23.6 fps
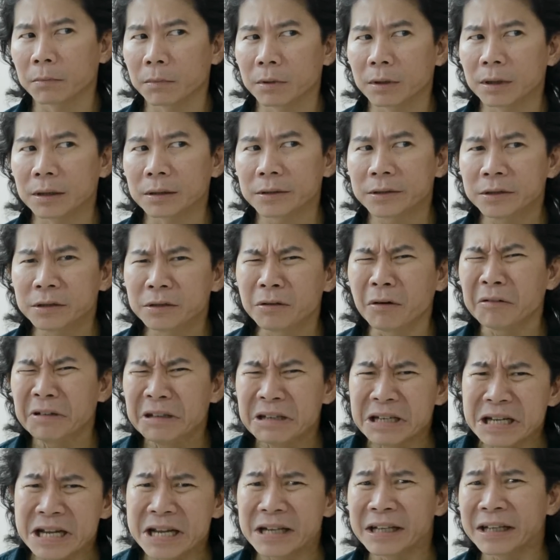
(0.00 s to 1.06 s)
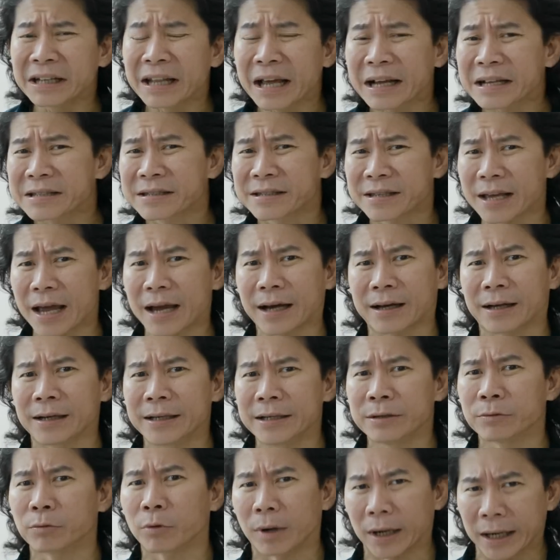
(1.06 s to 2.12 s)
Well, you don't need it
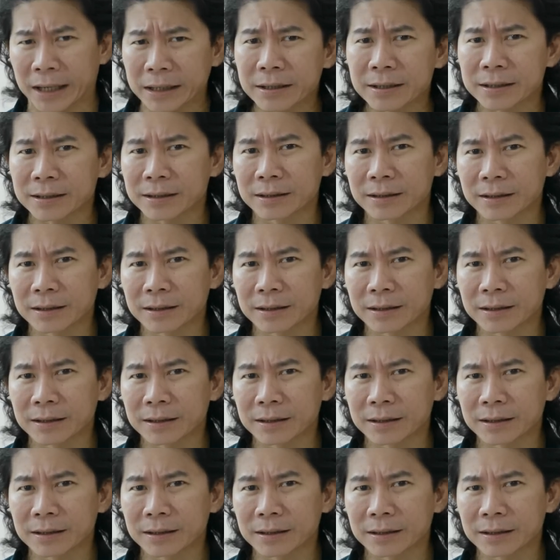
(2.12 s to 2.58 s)
exactly white,